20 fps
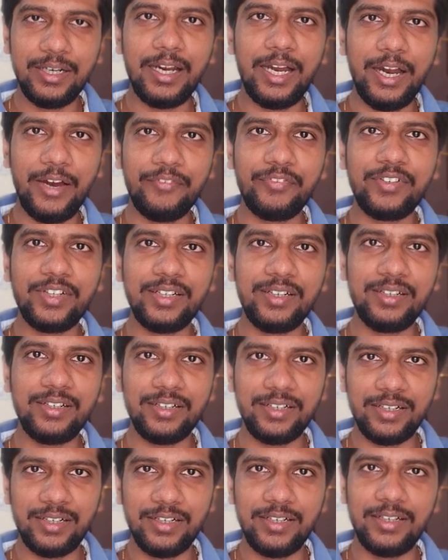
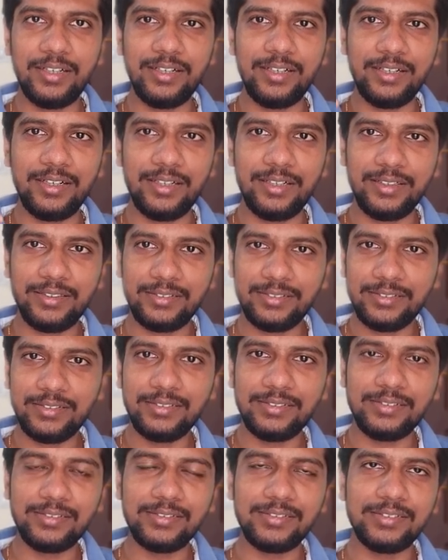after
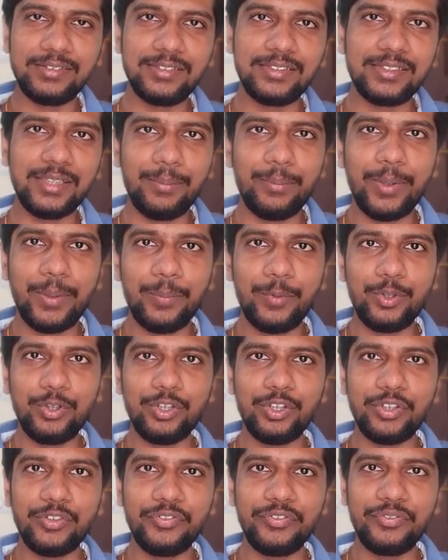some
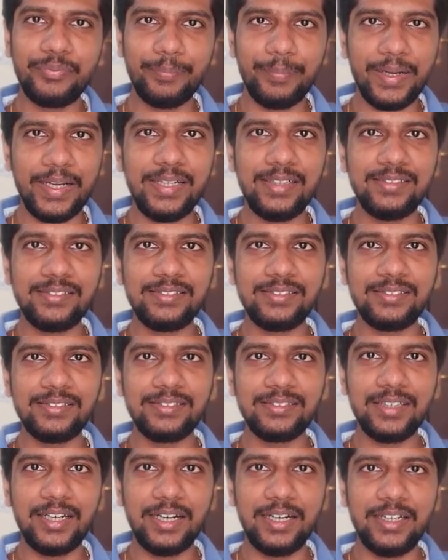amount of miles
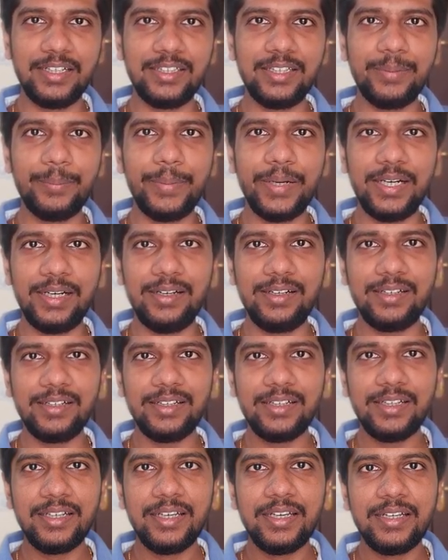under the belt,
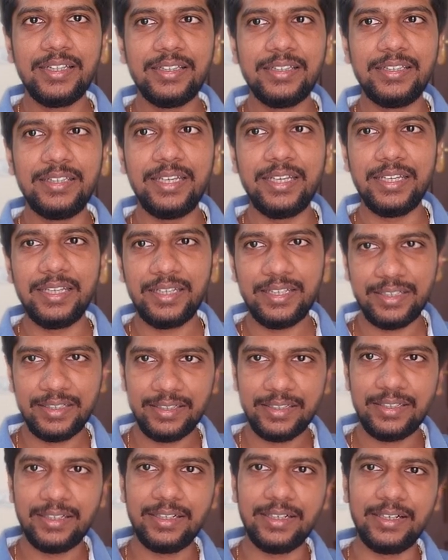
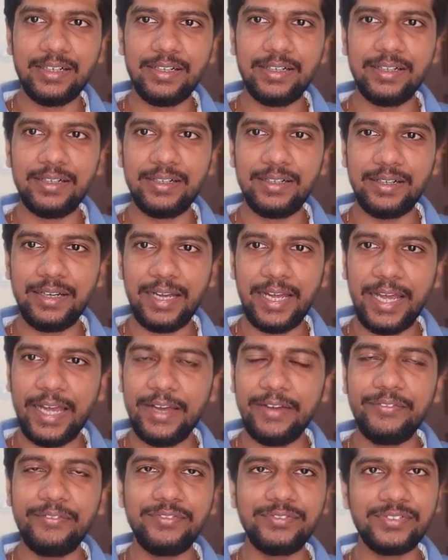they
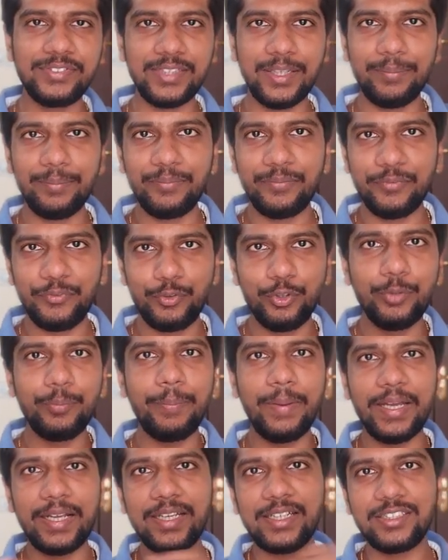have some food
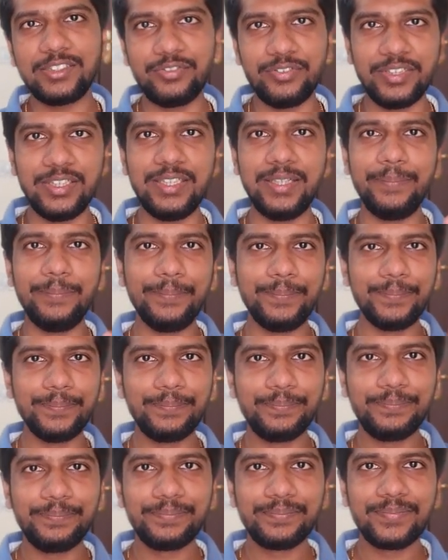packets with them
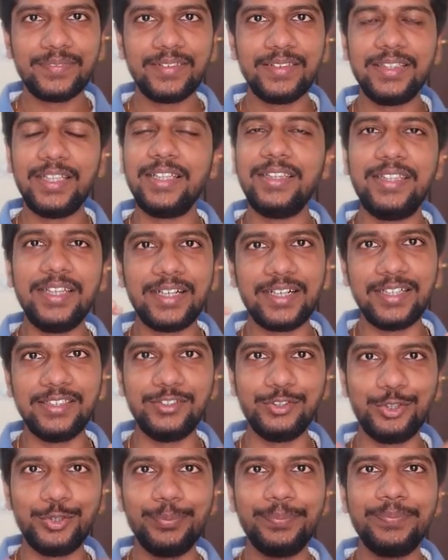that they
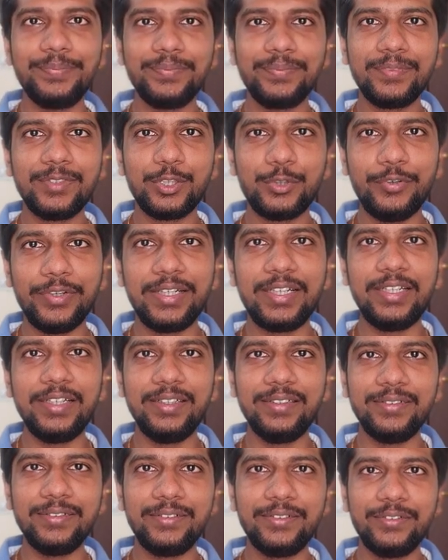consume
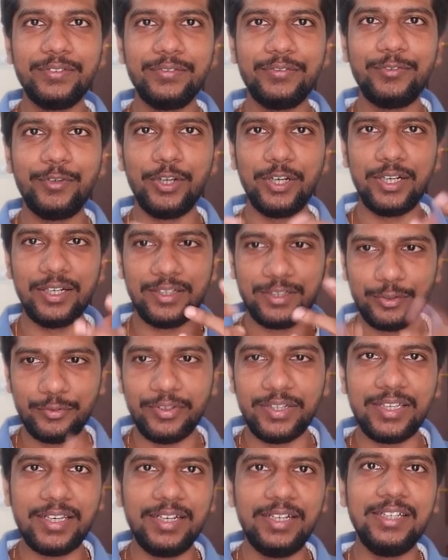quickly for a
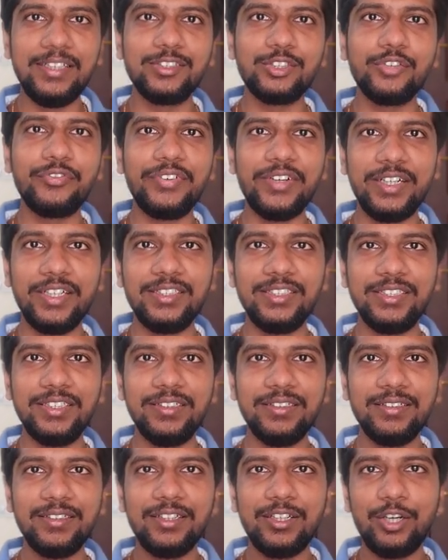quick release of energy,
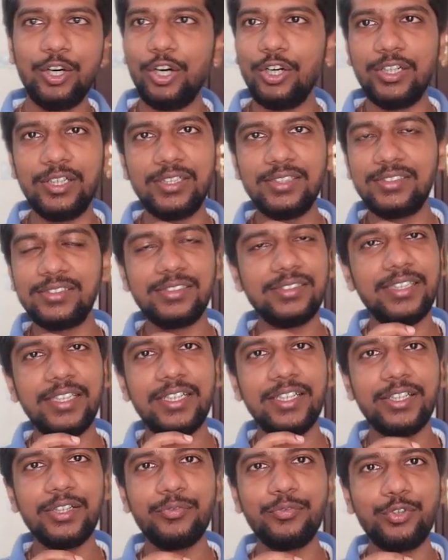or else
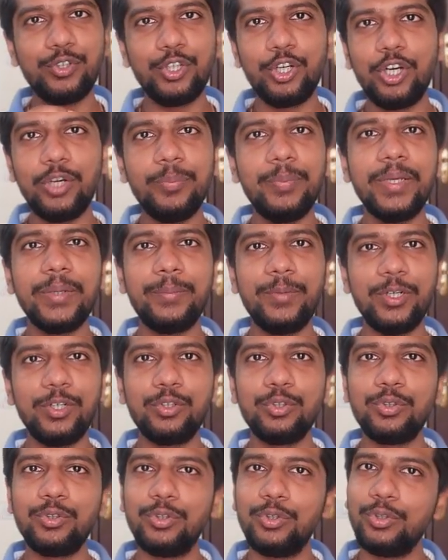they would not be able
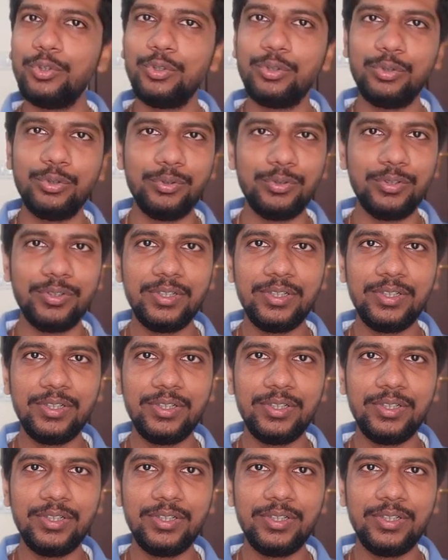to go